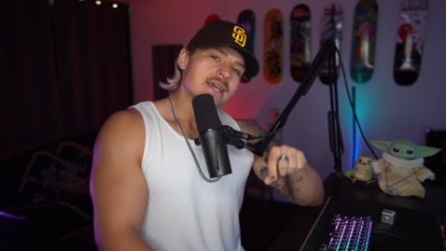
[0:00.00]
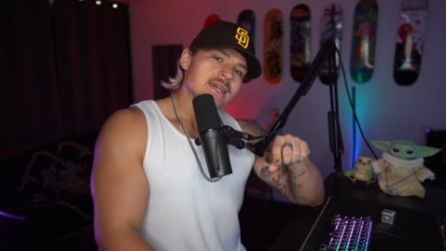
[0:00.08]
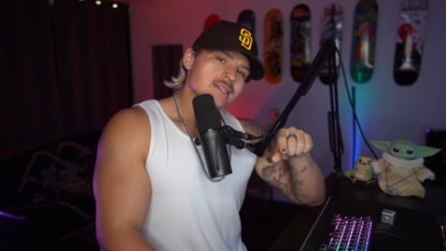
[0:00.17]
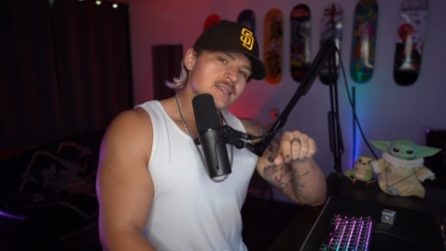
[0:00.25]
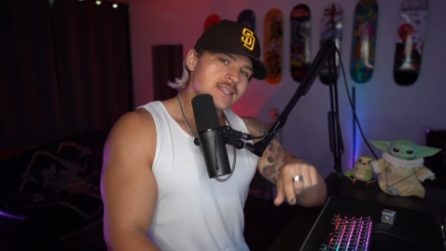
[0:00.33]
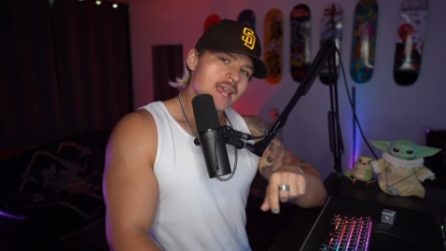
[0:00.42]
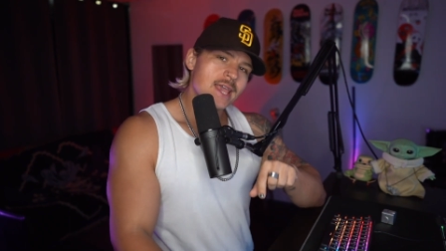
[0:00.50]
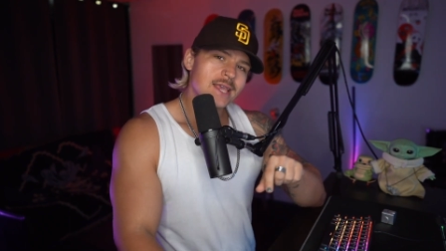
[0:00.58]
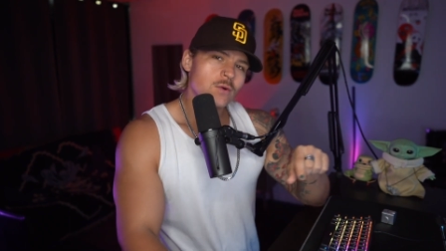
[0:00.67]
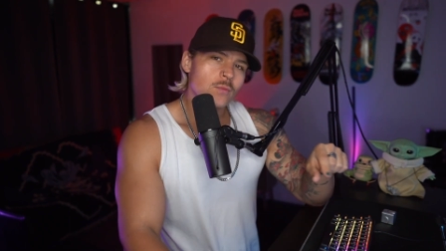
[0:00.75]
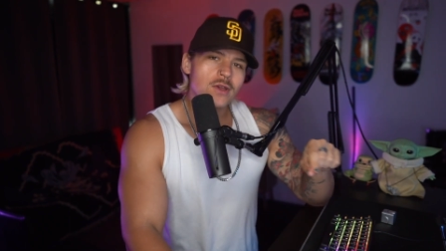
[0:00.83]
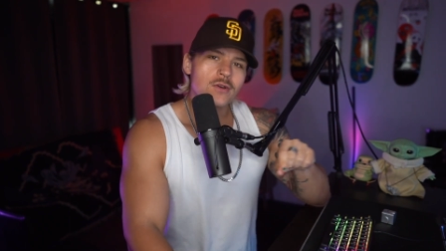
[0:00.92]
Today,
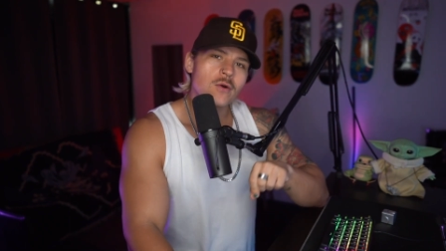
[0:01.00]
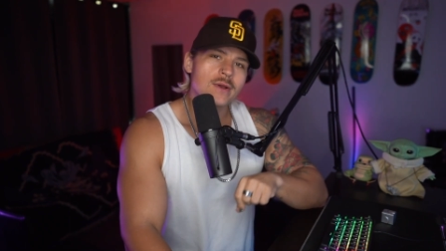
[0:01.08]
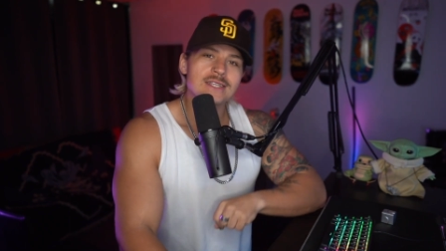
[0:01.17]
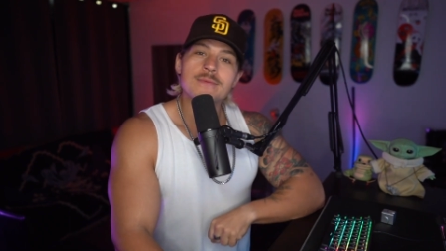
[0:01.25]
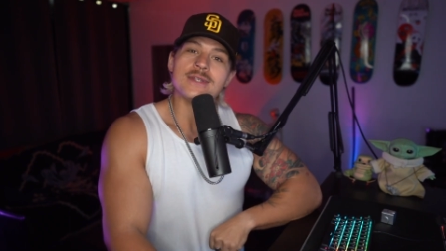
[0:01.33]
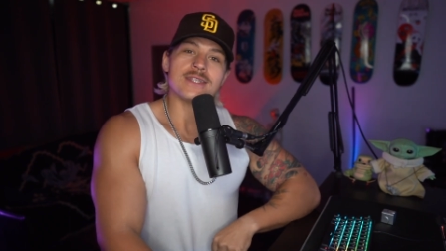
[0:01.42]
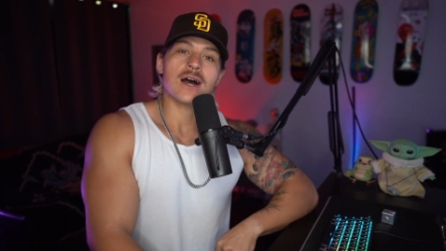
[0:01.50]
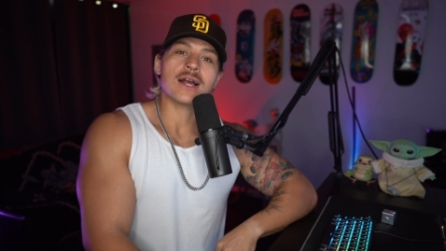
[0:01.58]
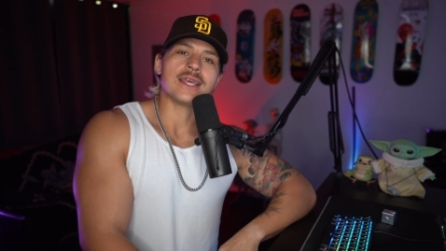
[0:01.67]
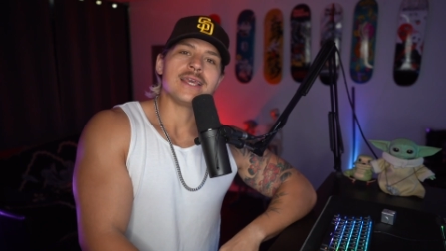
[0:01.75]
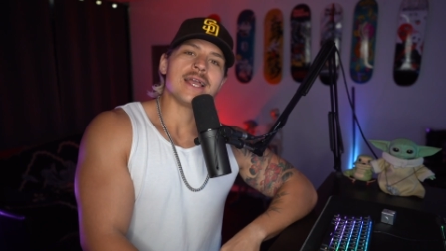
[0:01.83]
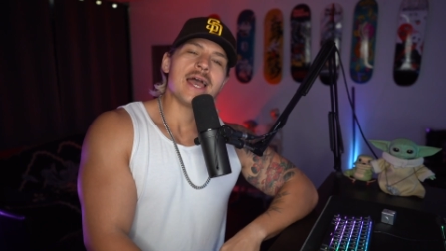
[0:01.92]
we are going to be
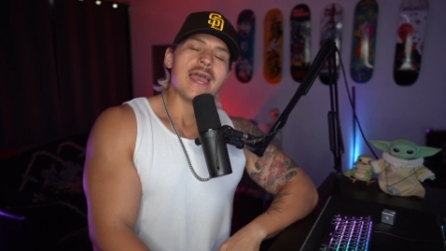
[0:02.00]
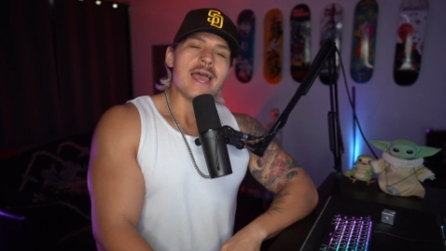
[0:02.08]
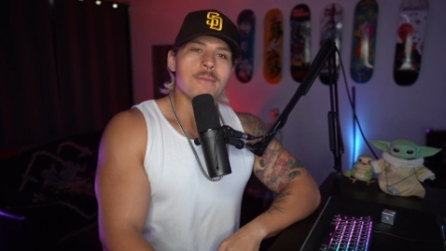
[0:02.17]
talking